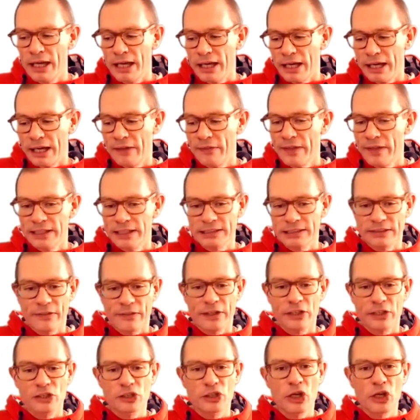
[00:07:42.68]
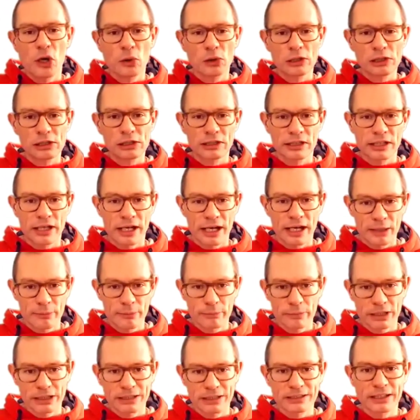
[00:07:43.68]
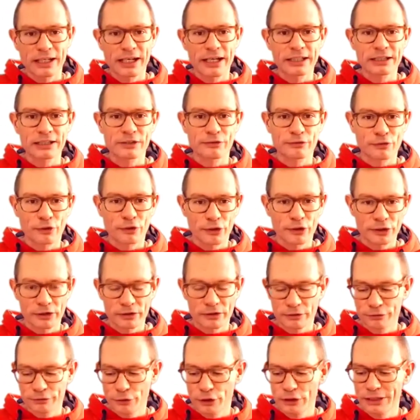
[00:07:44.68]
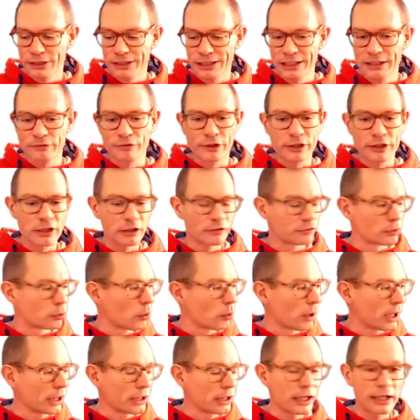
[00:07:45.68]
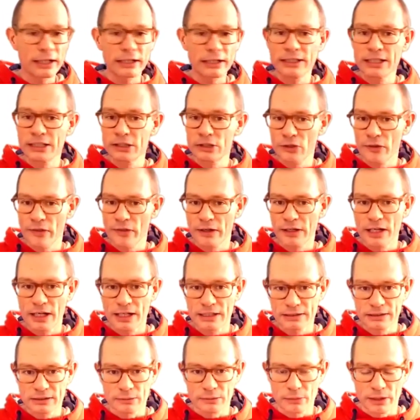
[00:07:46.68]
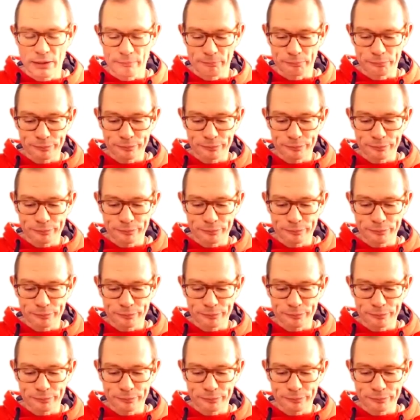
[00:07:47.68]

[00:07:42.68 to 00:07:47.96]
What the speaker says: And that's the total time it takes for delivery of one idea to the customer.